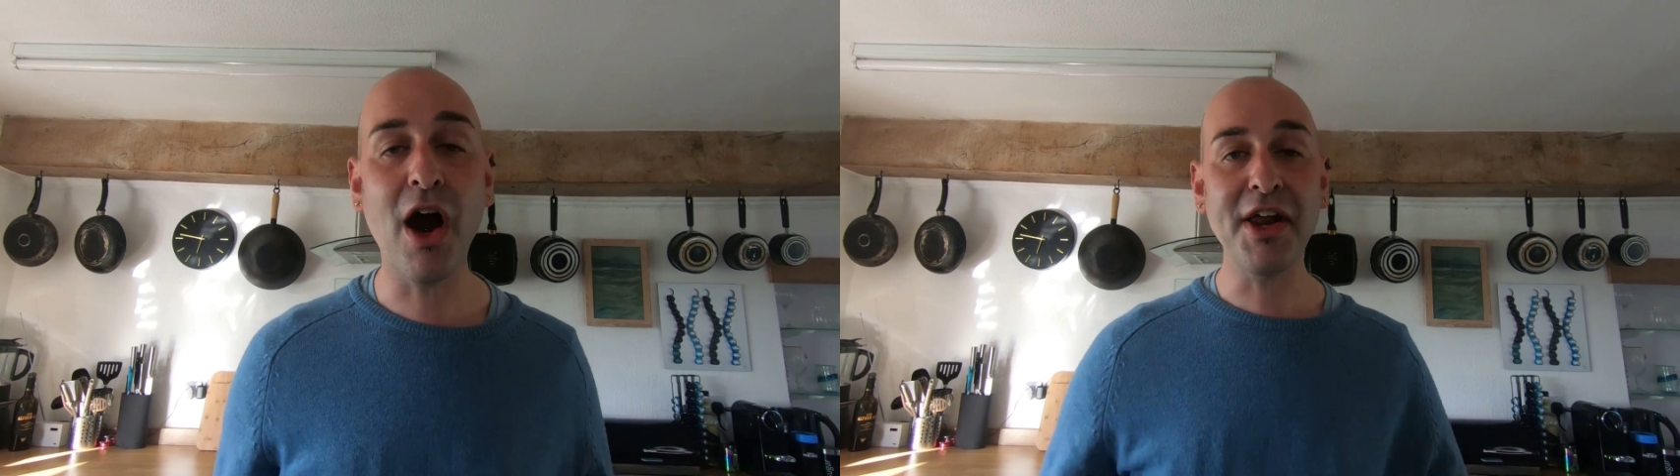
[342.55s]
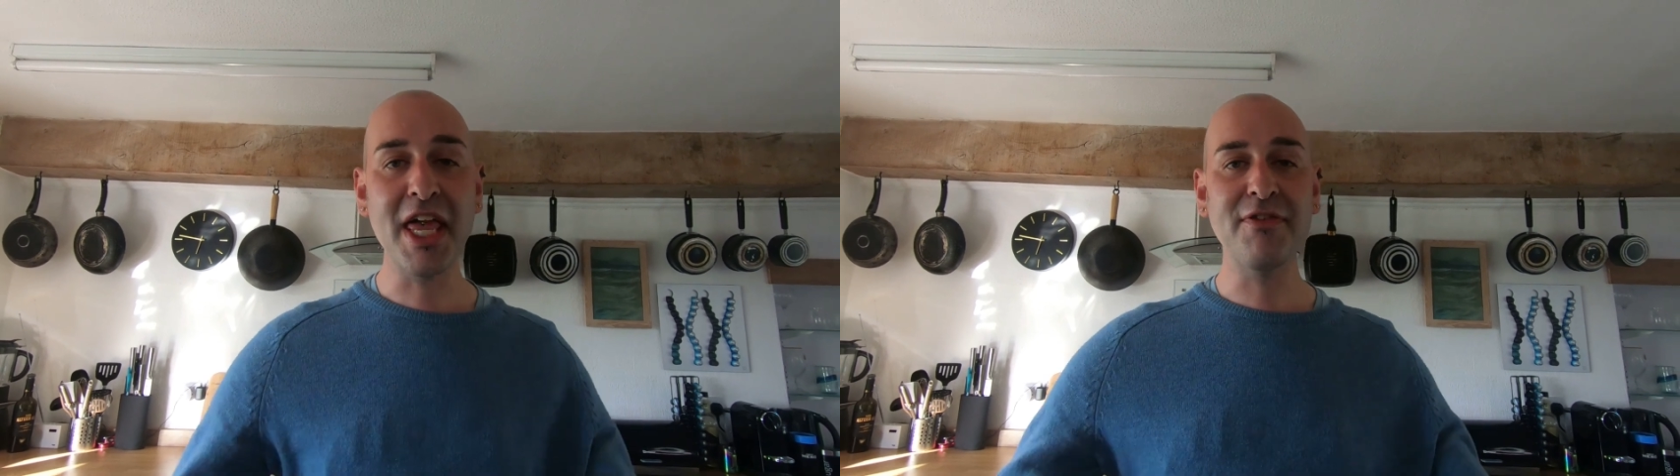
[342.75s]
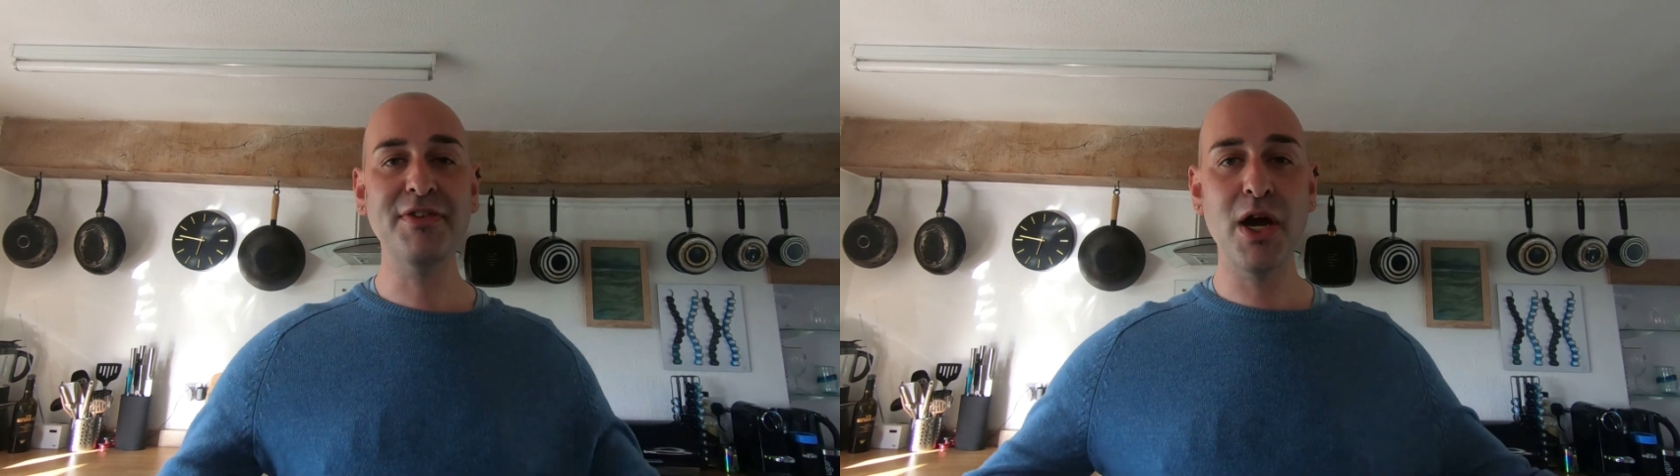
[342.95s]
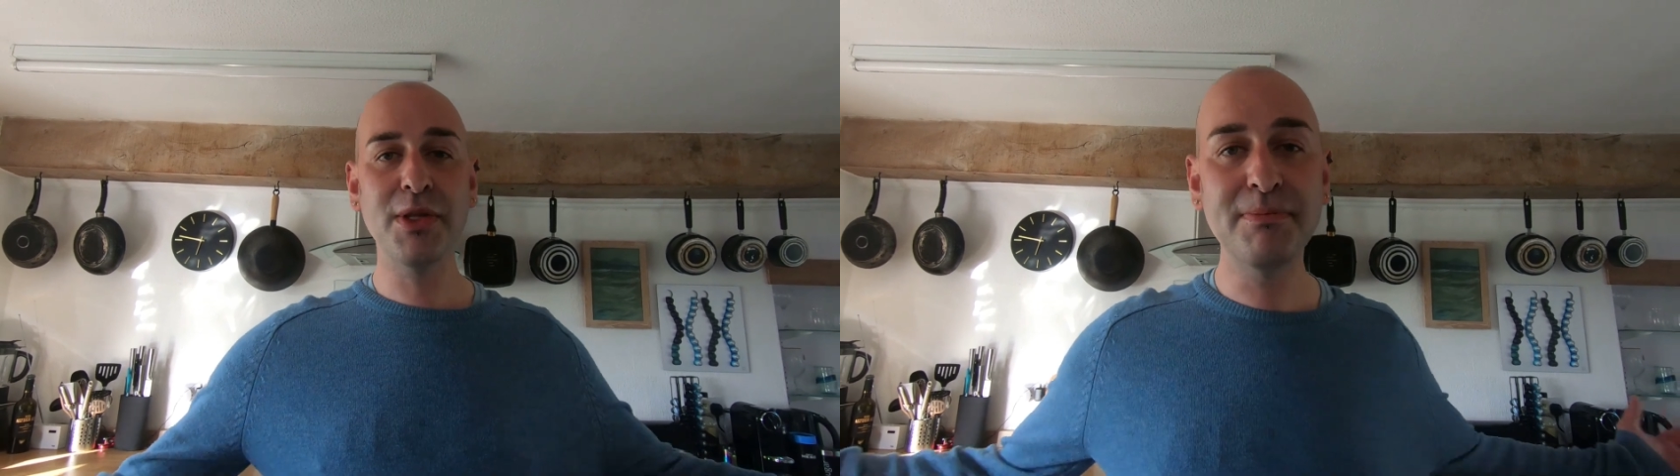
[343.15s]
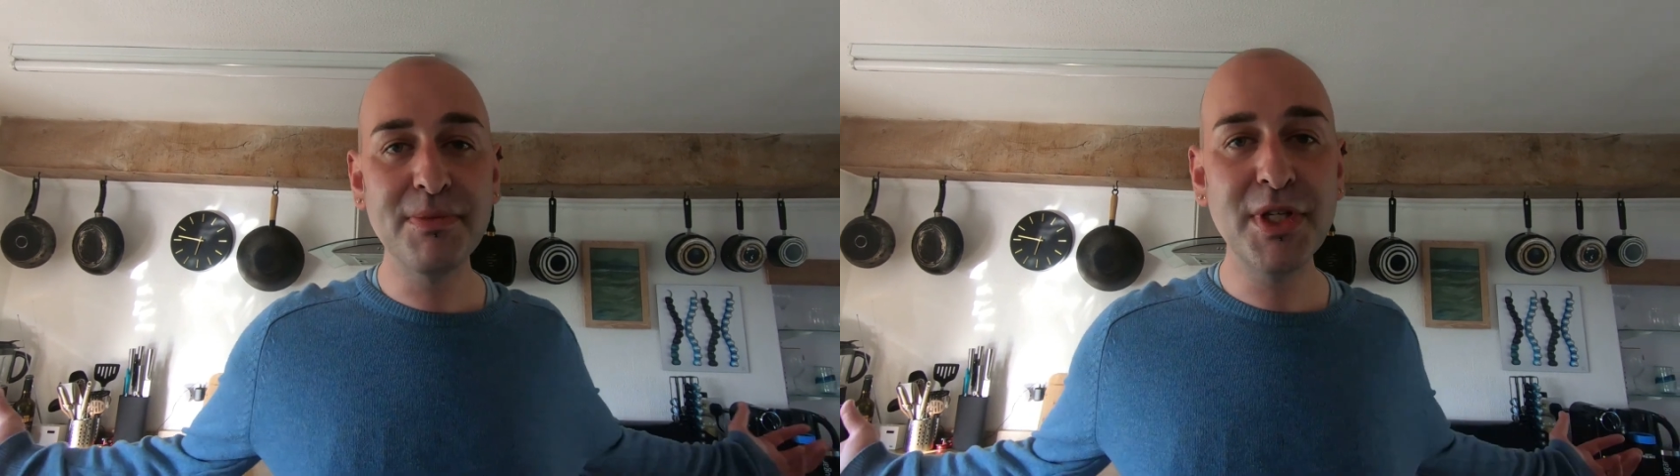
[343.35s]
I don't even
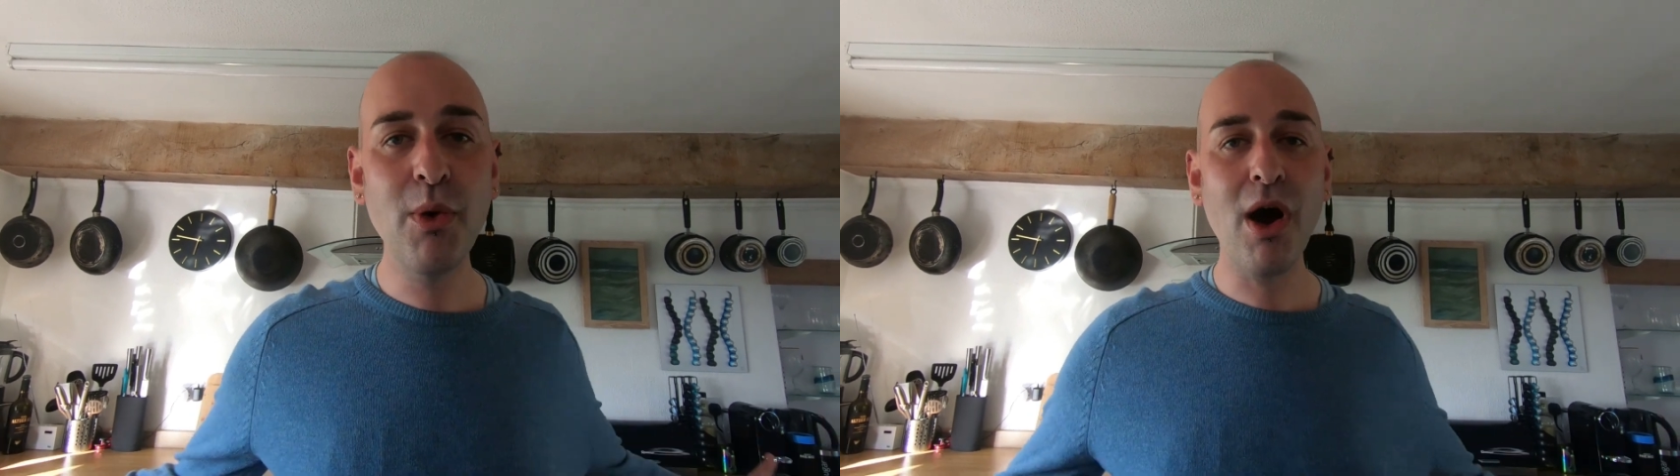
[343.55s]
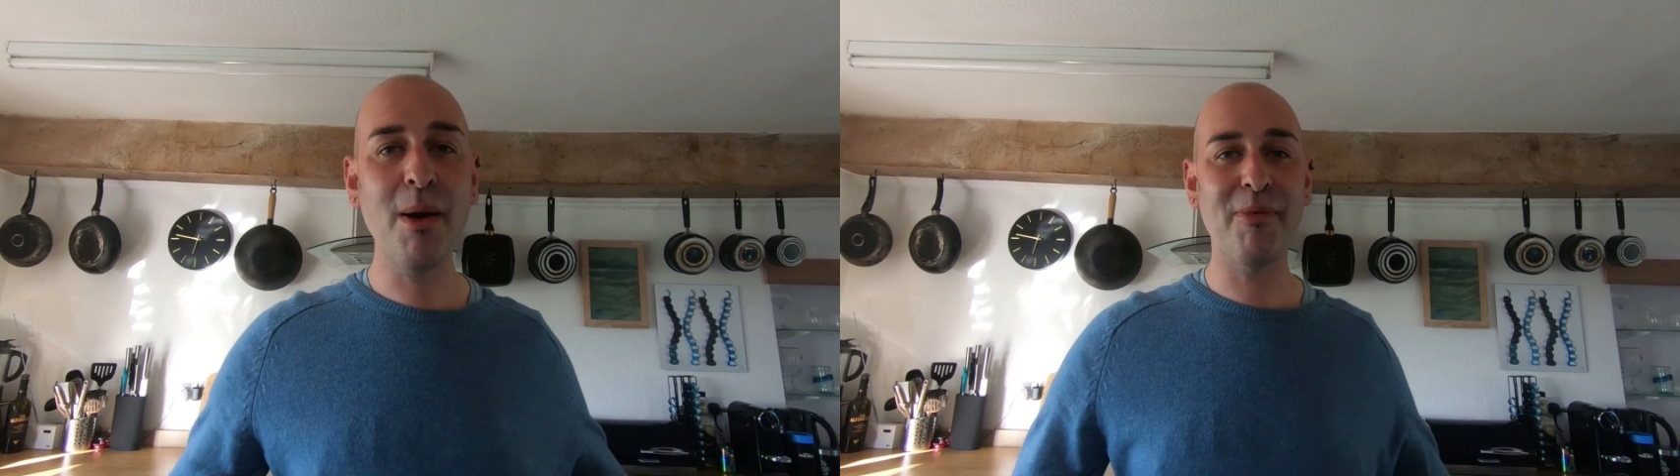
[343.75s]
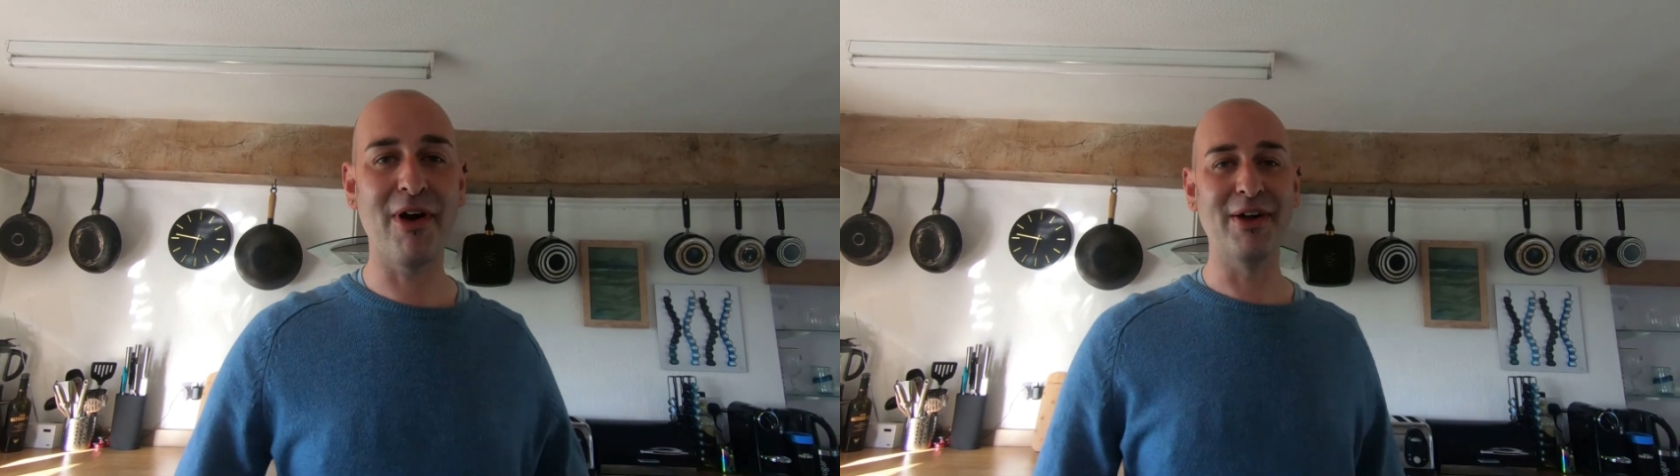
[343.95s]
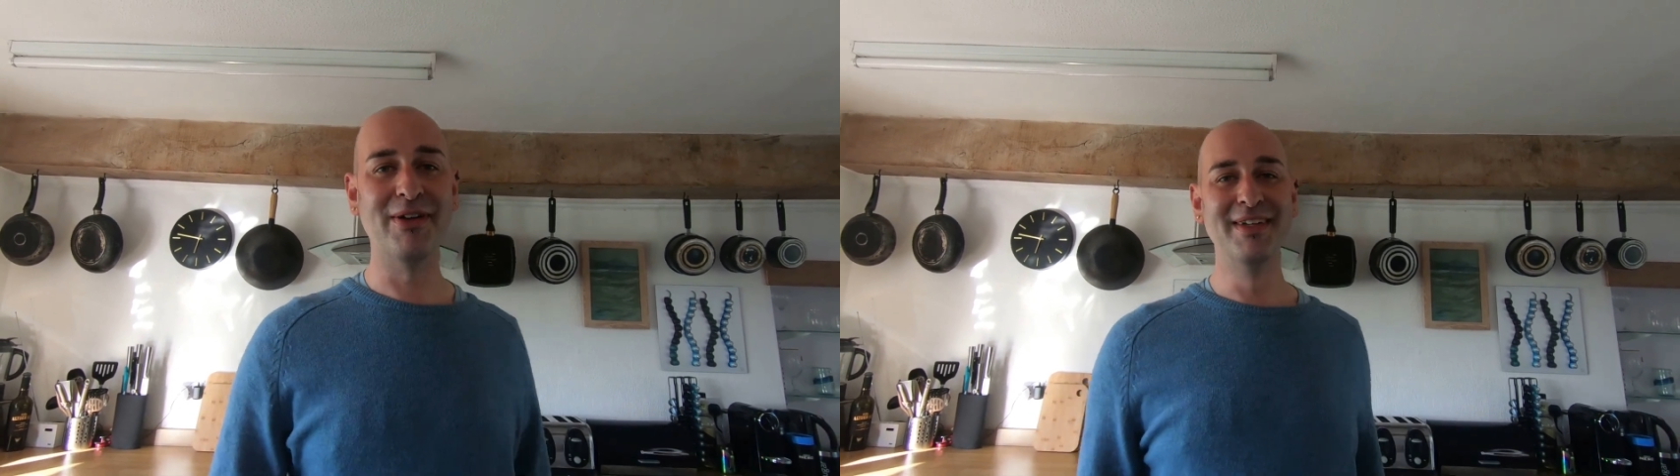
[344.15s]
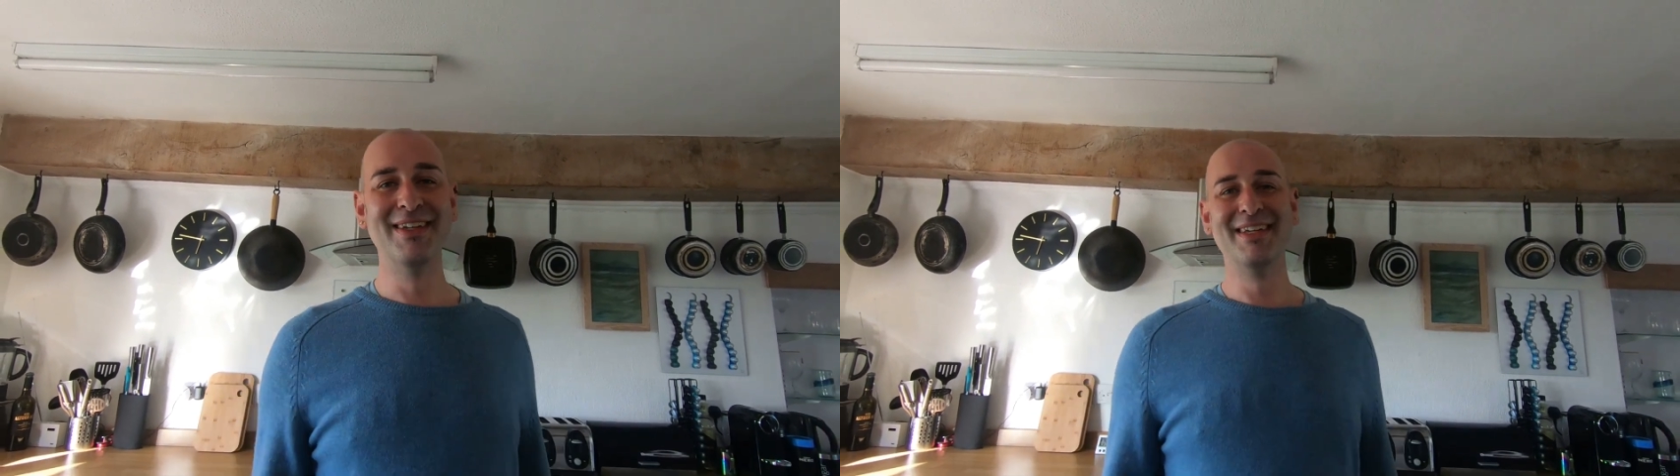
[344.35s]
know that you are, bro.